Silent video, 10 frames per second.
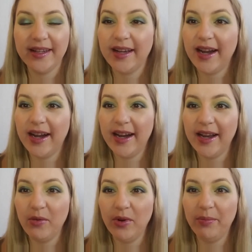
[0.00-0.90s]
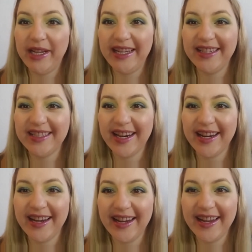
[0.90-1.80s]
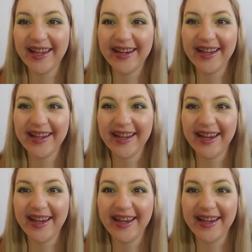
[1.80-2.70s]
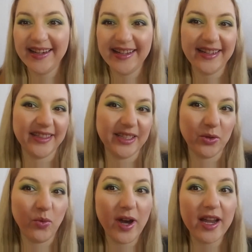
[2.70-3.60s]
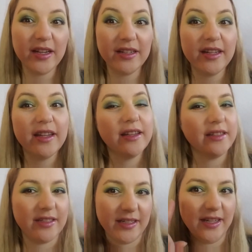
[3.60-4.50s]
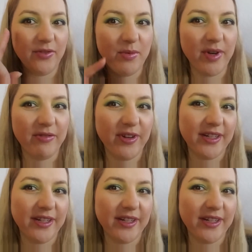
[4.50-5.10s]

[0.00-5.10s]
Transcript: I will be checking in again in a little while to give you my final